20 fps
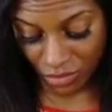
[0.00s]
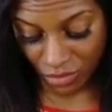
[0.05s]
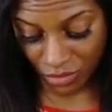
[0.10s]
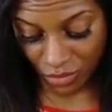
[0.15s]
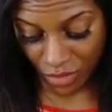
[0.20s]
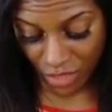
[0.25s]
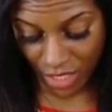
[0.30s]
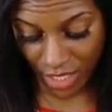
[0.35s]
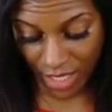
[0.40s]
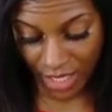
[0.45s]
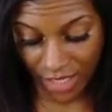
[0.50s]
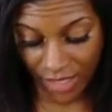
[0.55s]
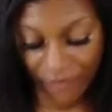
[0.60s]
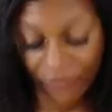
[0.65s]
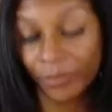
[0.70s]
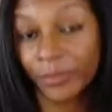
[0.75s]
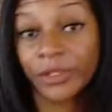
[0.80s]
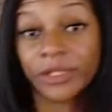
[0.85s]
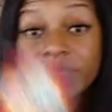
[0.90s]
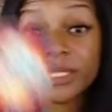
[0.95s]
we
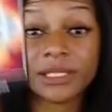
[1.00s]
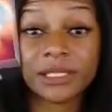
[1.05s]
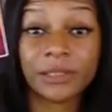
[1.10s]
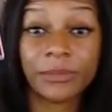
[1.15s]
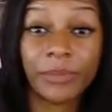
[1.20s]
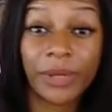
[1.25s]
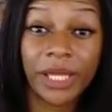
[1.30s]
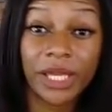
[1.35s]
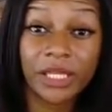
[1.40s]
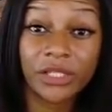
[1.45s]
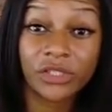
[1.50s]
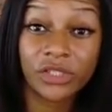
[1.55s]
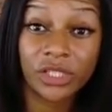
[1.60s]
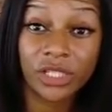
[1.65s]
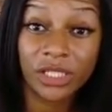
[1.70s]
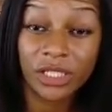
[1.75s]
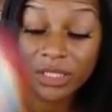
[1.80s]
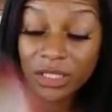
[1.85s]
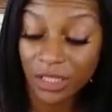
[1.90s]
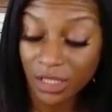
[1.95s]
have
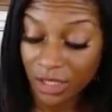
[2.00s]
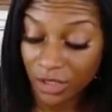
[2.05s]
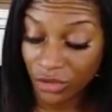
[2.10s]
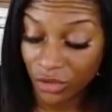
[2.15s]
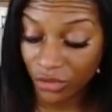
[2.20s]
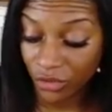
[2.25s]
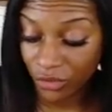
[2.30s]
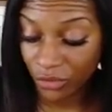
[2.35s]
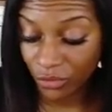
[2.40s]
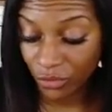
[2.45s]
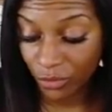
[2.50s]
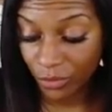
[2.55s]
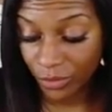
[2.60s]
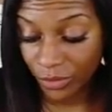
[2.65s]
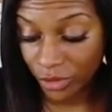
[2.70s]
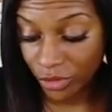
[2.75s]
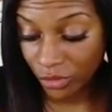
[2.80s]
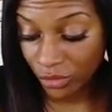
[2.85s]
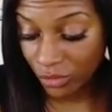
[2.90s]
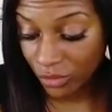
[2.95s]
participation, and you're group
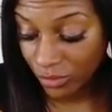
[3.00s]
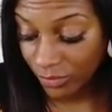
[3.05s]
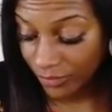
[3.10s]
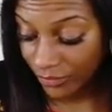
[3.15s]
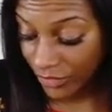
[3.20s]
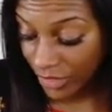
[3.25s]
2.